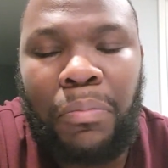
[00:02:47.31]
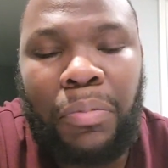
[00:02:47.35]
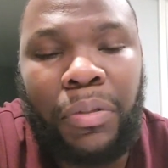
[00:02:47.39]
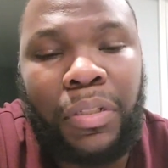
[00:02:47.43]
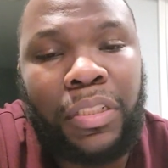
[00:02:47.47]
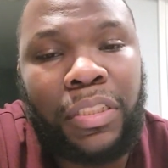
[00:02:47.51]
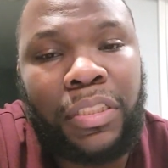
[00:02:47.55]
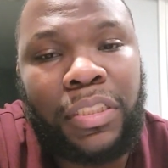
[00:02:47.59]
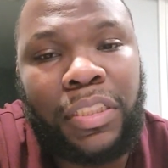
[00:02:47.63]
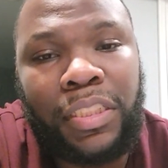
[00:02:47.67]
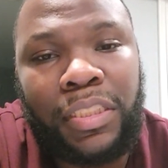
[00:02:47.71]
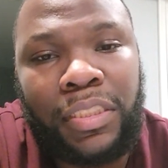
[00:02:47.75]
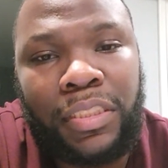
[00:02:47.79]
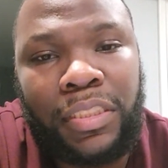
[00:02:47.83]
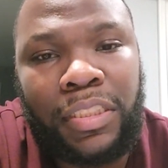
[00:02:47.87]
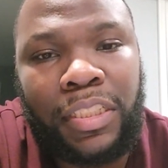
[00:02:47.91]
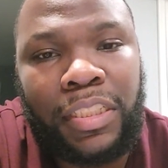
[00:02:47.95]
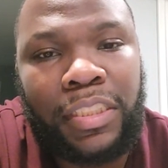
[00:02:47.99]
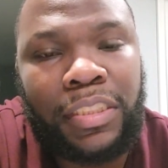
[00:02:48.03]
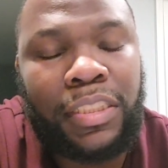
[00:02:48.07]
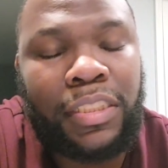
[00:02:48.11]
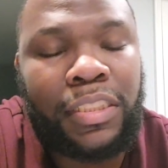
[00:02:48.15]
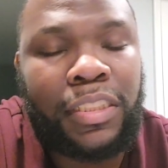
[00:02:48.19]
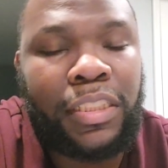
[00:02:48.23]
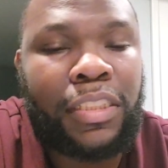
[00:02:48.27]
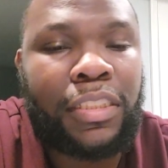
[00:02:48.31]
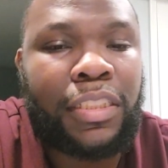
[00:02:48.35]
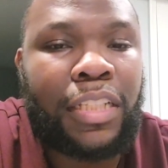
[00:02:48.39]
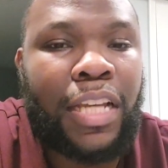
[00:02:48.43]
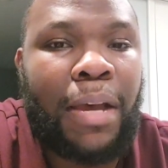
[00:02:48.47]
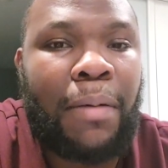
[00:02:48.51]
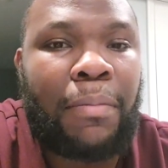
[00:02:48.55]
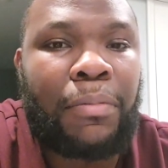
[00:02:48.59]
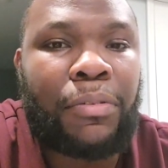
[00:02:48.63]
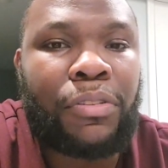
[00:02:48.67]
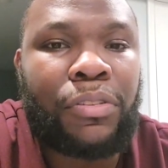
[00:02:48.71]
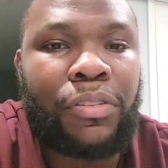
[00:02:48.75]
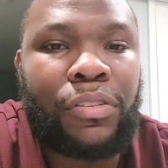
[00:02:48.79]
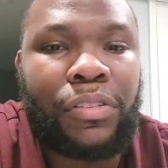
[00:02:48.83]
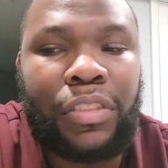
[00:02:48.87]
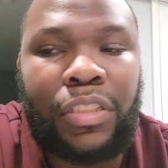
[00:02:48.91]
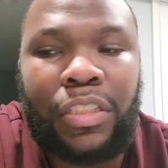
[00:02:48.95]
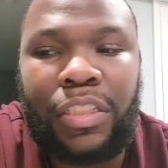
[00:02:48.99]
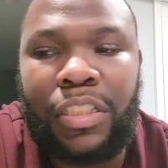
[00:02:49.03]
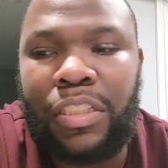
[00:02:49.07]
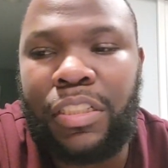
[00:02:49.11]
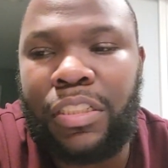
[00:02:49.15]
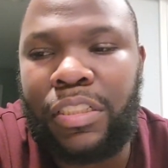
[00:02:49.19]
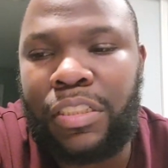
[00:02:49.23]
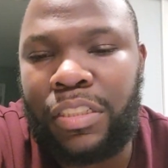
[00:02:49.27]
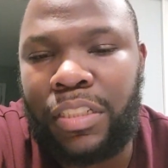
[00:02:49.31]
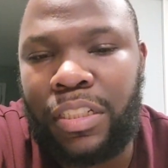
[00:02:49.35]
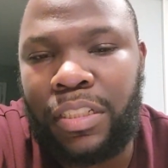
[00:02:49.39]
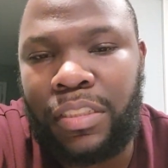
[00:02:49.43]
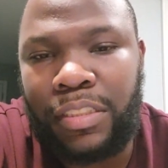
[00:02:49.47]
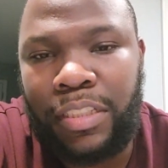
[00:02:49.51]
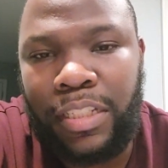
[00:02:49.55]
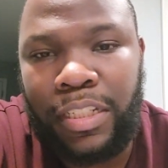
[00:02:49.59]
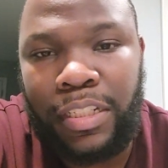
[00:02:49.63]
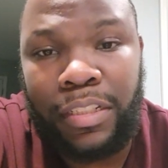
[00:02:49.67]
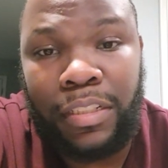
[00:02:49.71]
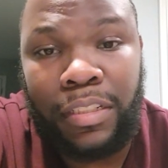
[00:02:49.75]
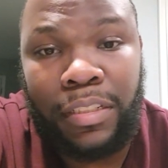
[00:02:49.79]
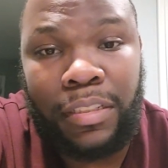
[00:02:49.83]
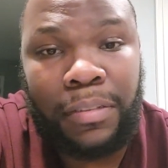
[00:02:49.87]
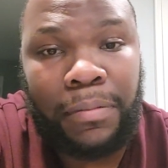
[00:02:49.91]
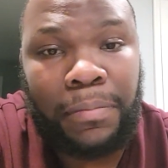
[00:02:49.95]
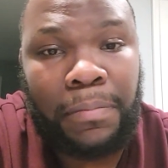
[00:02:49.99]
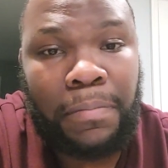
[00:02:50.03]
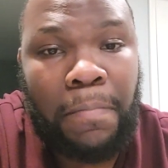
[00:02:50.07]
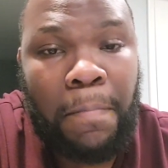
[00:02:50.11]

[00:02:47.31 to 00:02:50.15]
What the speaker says: But this is his opportunity to shut that up.